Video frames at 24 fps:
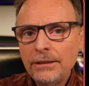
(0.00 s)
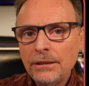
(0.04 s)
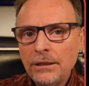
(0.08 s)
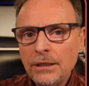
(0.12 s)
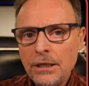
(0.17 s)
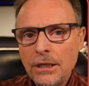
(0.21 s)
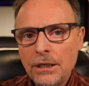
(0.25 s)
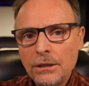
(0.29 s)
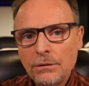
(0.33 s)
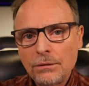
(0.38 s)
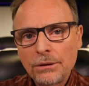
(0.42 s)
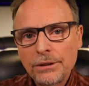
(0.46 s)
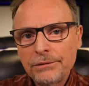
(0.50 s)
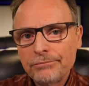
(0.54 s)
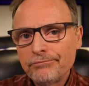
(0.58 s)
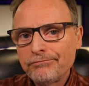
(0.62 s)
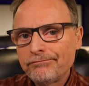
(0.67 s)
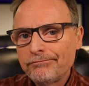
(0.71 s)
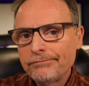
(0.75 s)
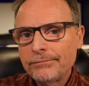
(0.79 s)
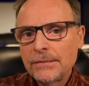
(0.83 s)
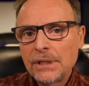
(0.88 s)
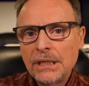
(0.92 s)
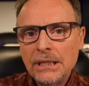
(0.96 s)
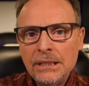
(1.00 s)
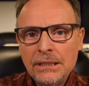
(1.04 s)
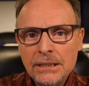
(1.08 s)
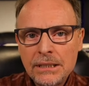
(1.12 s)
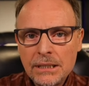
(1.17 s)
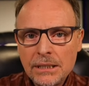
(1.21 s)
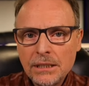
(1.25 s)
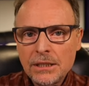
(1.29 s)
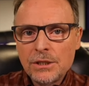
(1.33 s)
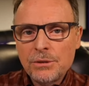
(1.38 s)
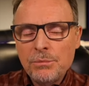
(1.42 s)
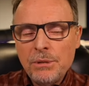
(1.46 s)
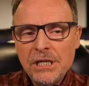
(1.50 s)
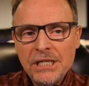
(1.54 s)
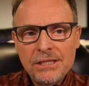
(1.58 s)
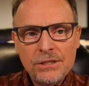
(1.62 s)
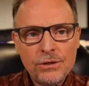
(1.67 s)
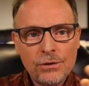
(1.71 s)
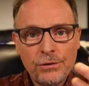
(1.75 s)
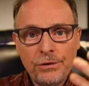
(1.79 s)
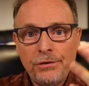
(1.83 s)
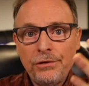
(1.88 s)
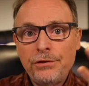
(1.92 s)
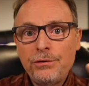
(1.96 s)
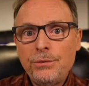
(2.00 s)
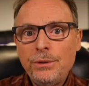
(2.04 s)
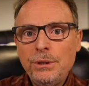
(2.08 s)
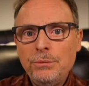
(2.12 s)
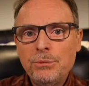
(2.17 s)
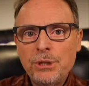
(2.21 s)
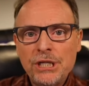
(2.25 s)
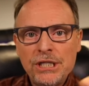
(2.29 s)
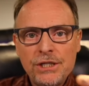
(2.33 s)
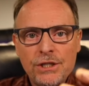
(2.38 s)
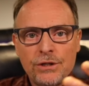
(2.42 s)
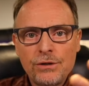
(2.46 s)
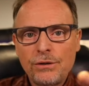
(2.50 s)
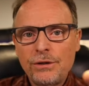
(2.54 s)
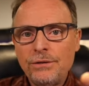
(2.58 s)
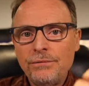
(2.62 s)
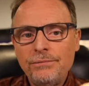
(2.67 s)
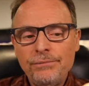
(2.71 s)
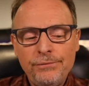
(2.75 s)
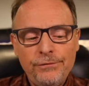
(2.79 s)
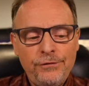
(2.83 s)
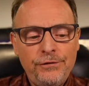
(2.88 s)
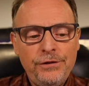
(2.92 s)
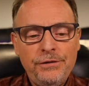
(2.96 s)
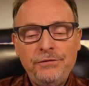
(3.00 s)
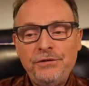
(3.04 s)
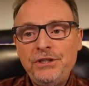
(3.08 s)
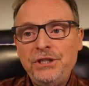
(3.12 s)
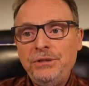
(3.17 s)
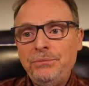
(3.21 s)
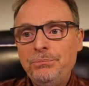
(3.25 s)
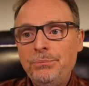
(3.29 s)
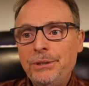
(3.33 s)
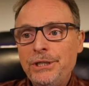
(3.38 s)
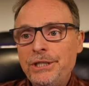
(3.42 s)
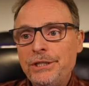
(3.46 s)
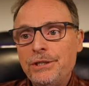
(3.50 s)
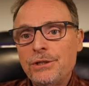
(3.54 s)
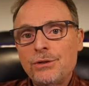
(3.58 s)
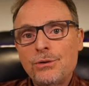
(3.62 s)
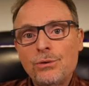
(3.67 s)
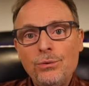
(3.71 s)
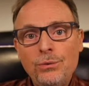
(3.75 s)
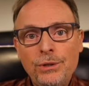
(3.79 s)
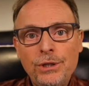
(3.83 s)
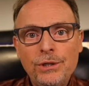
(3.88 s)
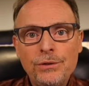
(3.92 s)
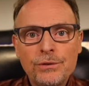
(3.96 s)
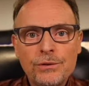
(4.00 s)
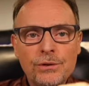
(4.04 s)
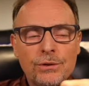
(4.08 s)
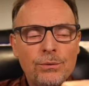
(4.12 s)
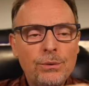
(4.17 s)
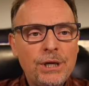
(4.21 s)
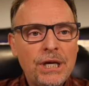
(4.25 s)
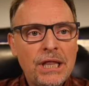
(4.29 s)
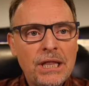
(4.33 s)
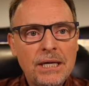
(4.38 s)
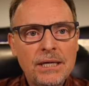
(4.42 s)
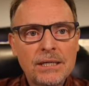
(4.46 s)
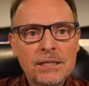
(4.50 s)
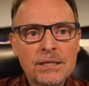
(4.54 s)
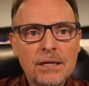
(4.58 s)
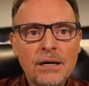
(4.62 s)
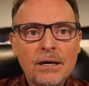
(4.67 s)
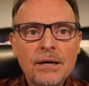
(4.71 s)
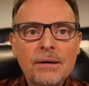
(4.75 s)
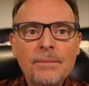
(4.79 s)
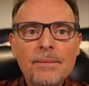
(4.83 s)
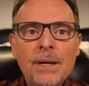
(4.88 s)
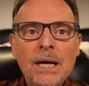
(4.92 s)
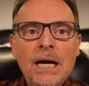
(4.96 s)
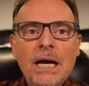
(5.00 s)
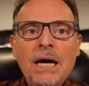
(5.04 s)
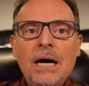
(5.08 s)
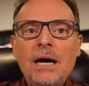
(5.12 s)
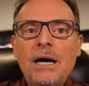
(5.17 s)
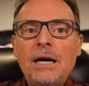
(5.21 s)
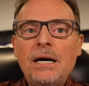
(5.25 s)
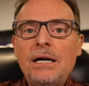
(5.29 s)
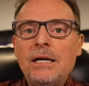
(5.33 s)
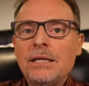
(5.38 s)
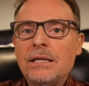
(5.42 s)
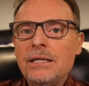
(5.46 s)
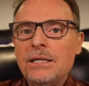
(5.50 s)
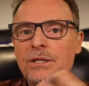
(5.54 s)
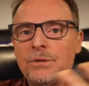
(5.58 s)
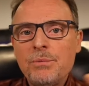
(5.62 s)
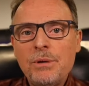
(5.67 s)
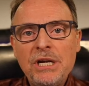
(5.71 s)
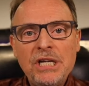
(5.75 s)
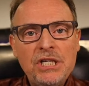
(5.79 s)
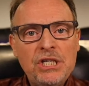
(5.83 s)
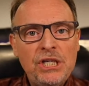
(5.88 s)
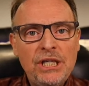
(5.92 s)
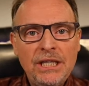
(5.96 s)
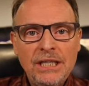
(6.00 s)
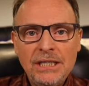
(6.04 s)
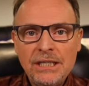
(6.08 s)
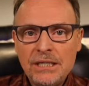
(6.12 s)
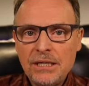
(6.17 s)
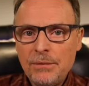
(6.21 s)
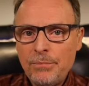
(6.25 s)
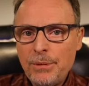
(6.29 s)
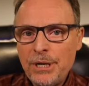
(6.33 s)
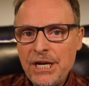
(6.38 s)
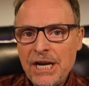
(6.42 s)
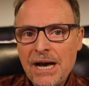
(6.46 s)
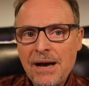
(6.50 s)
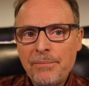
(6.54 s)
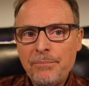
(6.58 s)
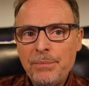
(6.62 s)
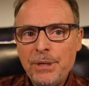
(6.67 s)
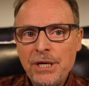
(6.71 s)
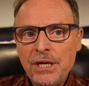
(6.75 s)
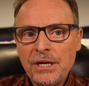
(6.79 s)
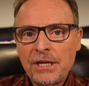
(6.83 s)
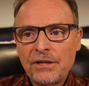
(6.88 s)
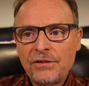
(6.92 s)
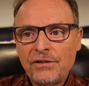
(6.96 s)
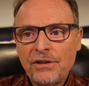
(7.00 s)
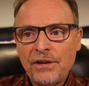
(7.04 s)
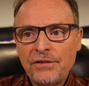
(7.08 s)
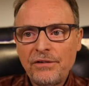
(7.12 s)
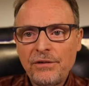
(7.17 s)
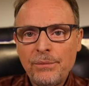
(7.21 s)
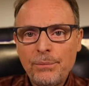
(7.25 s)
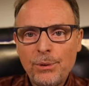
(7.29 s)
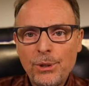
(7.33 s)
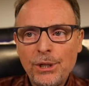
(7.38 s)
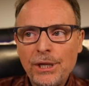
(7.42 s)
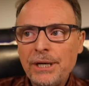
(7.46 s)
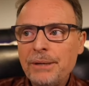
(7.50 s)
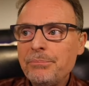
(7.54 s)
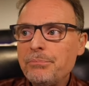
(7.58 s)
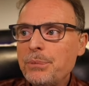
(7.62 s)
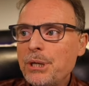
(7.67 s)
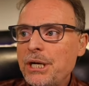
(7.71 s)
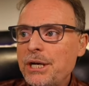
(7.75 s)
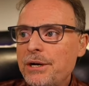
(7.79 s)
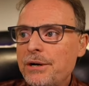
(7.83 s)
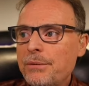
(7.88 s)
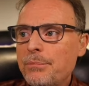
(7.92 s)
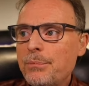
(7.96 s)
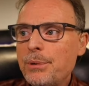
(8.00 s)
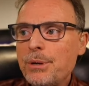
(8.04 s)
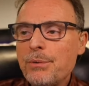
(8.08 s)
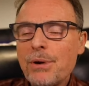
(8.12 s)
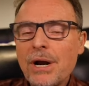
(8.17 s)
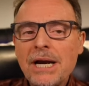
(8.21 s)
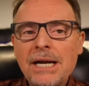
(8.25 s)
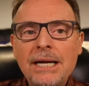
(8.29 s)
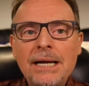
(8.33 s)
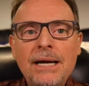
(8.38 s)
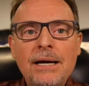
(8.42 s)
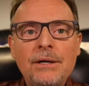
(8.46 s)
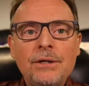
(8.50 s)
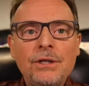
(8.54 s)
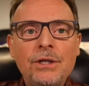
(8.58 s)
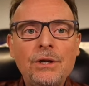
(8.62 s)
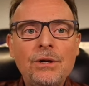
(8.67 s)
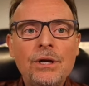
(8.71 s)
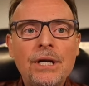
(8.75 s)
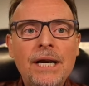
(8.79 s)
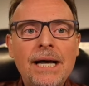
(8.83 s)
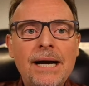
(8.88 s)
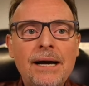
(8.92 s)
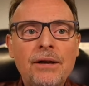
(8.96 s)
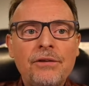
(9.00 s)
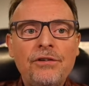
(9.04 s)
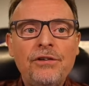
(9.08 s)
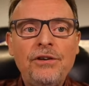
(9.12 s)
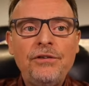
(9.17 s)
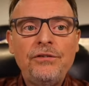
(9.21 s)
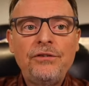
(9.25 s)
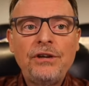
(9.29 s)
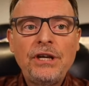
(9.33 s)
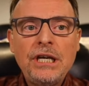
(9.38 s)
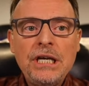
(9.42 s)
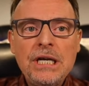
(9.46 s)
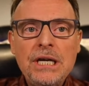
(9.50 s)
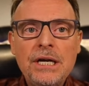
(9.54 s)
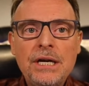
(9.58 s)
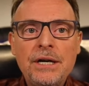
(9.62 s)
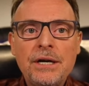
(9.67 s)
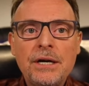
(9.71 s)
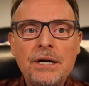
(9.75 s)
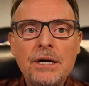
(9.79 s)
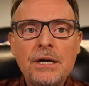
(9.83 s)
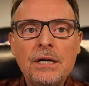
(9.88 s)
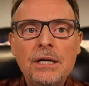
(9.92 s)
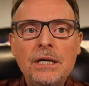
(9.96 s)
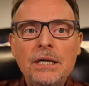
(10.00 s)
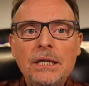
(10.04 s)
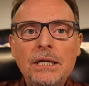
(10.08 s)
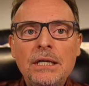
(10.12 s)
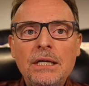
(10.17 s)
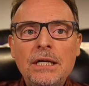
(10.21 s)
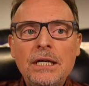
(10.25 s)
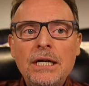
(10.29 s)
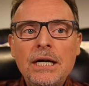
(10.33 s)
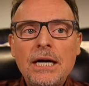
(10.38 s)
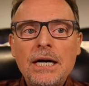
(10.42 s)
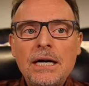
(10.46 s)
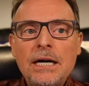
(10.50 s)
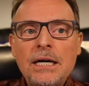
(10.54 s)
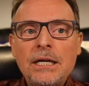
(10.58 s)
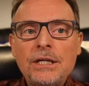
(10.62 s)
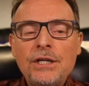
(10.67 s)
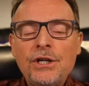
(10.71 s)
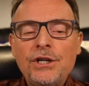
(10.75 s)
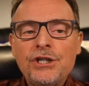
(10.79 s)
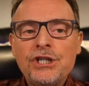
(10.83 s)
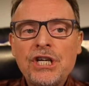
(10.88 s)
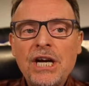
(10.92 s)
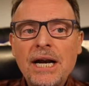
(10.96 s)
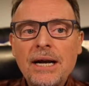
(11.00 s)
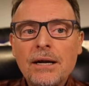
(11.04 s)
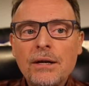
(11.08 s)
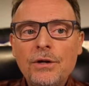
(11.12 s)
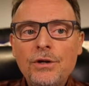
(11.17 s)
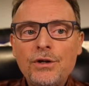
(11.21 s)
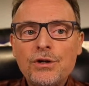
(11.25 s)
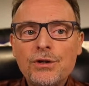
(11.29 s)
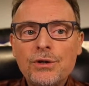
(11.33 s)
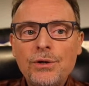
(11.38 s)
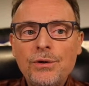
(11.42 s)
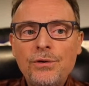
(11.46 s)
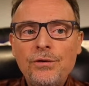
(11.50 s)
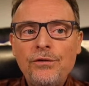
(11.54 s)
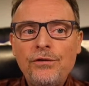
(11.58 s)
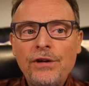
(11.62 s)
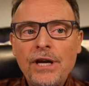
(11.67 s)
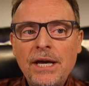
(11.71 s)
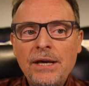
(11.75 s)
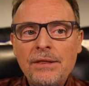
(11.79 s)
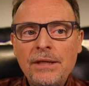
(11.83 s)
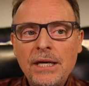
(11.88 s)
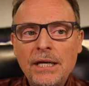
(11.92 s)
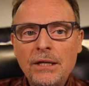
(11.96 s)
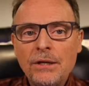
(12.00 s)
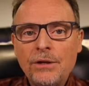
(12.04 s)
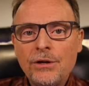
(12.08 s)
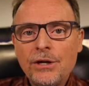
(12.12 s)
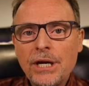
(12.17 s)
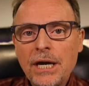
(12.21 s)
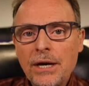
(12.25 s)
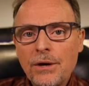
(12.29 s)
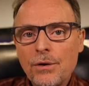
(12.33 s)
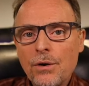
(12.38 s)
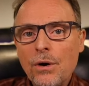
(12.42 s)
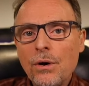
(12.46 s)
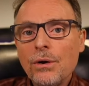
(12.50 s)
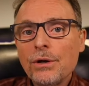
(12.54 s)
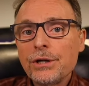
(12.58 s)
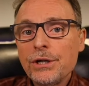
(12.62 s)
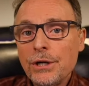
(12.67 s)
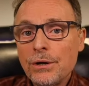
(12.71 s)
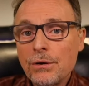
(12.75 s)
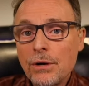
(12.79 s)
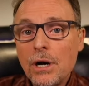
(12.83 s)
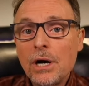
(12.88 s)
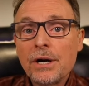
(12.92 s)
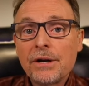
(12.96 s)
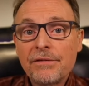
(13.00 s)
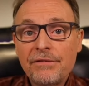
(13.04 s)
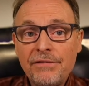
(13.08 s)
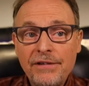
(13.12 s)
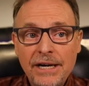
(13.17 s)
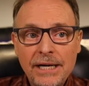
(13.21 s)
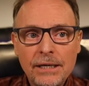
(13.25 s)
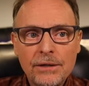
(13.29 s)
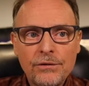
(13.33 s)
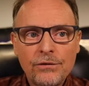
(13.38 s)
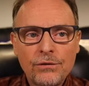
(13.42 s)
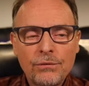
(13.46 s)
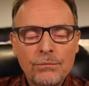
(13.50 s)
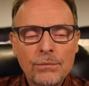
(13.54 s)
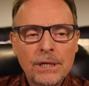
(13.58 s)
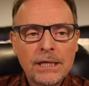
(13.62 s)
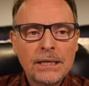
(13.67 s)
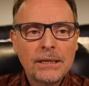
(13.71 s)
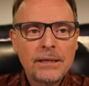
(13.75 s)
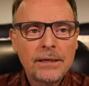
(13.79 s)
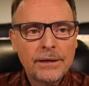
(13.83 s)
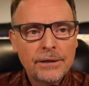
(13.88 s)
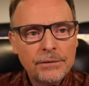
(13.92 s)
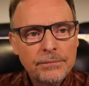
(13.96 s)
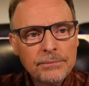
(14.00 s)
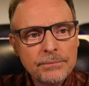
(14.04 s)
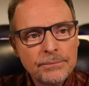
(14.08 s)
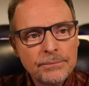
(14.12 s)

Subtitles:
you know, in 6 months or in 3 months or in 15 minutes, who knows the way things are. This may change and may not be accessible up here. But right now you can access here your chat controls and then look at all your artifacts right there.